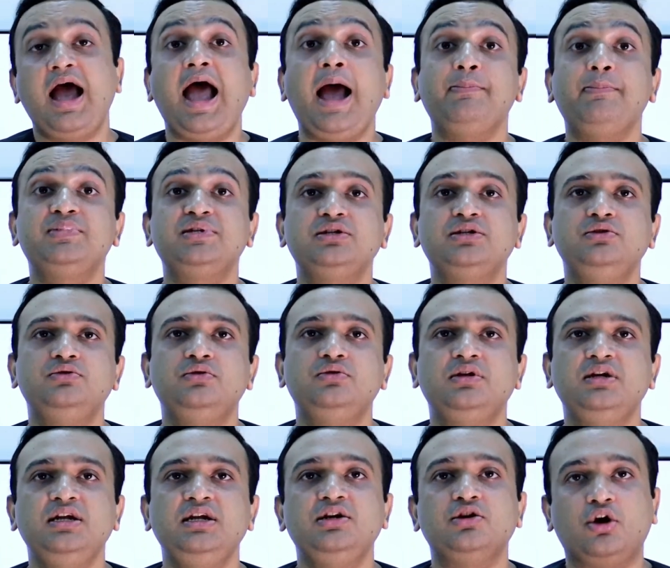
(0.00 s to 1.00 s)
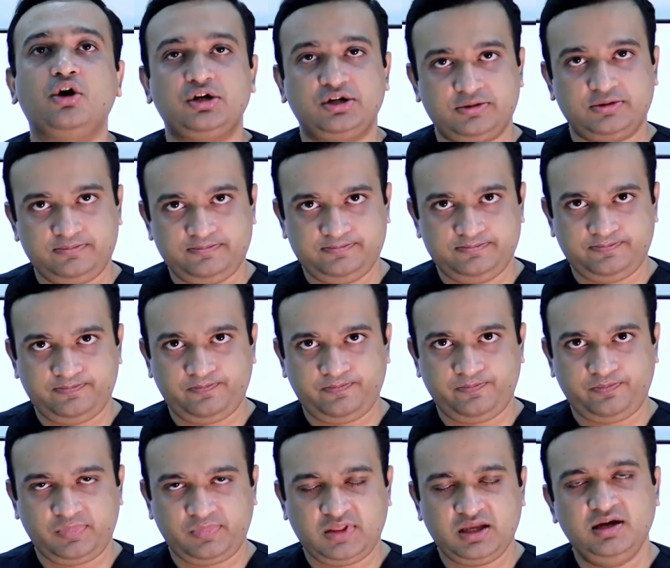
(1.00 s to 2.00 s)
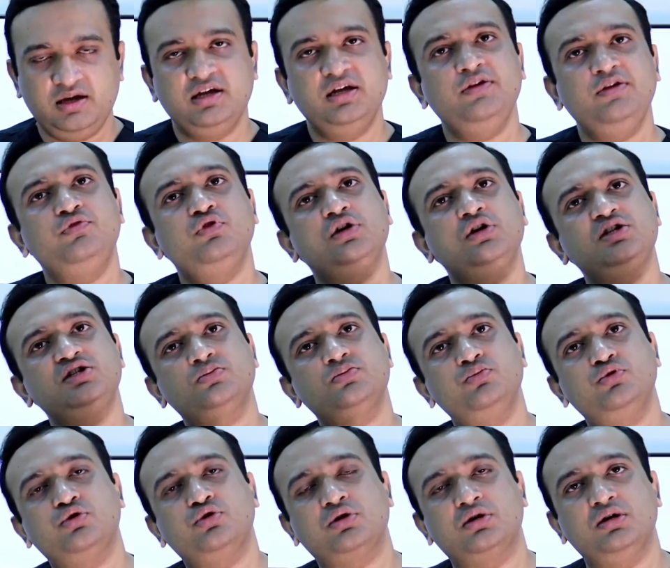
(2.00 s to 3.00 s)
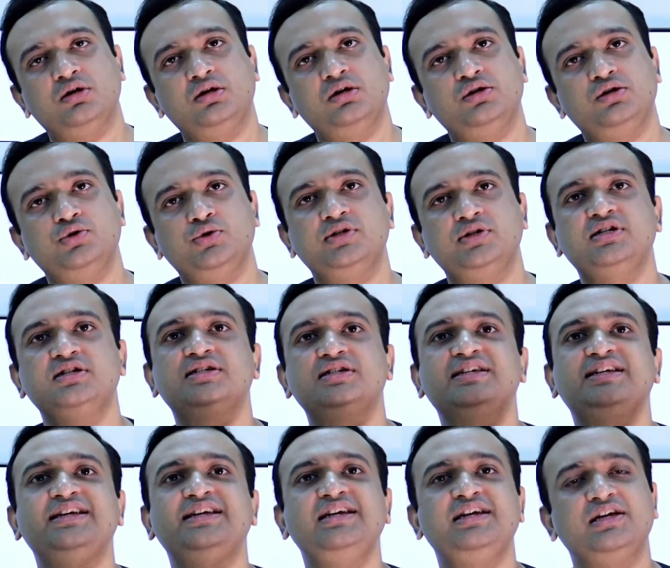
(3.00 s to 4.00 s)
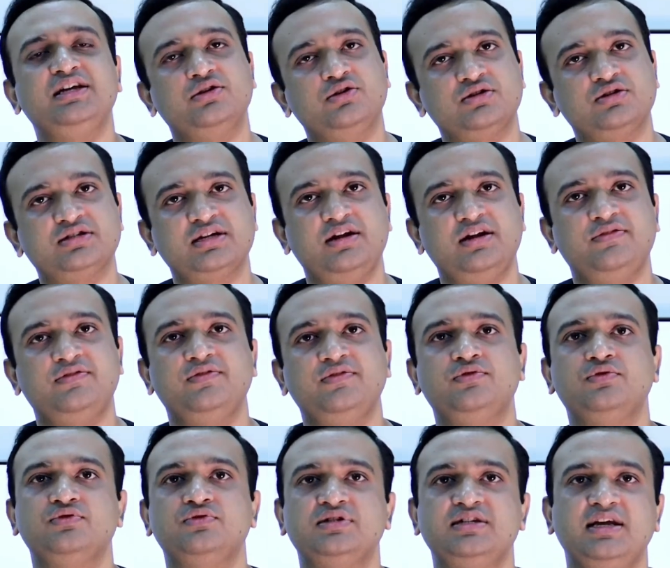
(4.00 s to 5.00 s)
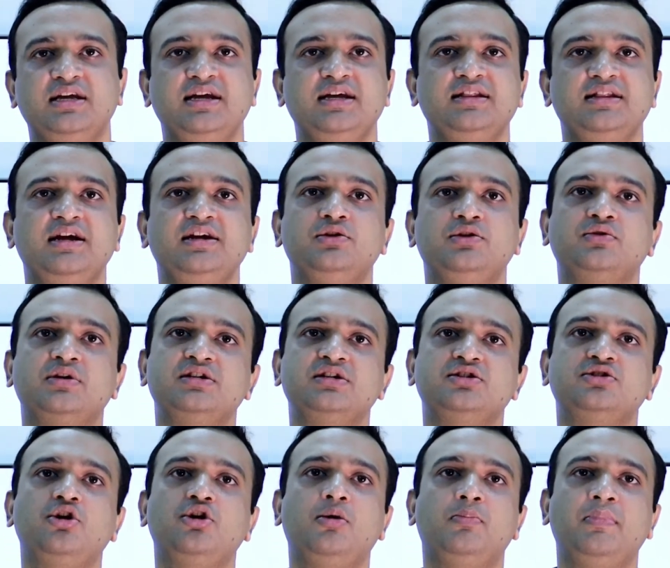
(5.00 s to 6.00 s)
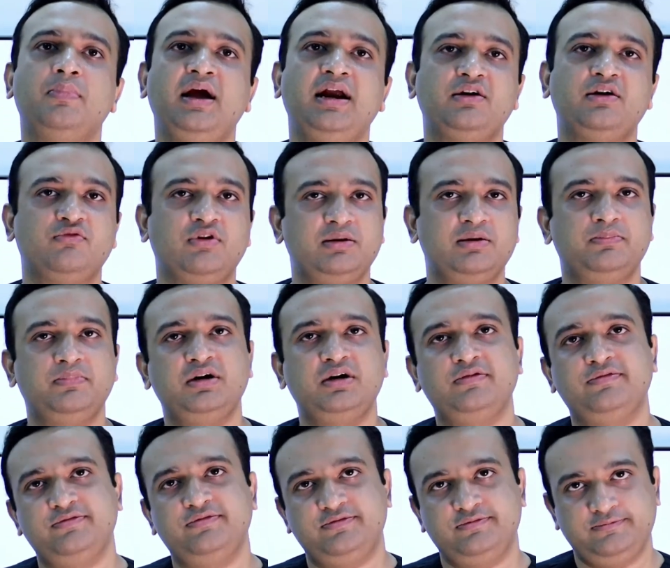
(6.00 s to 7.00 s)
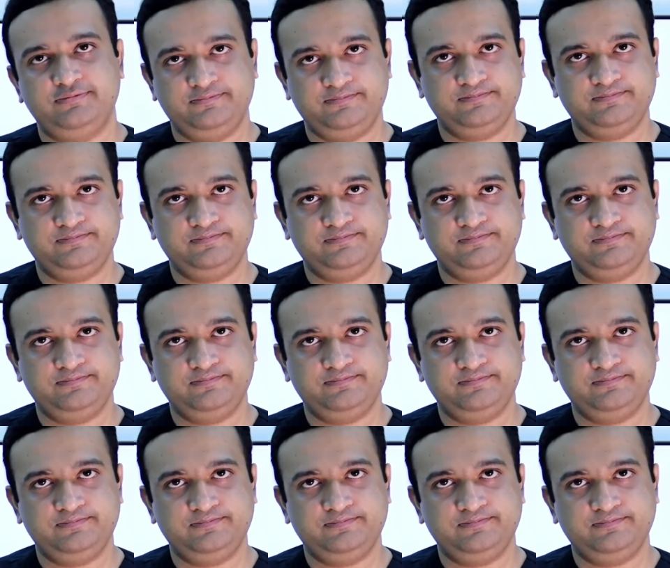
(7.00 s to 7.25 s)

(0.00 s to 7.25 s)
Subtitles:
Absolutely not. If you're a smoker, you're just kidding yourself if you say that you can stop at one puff.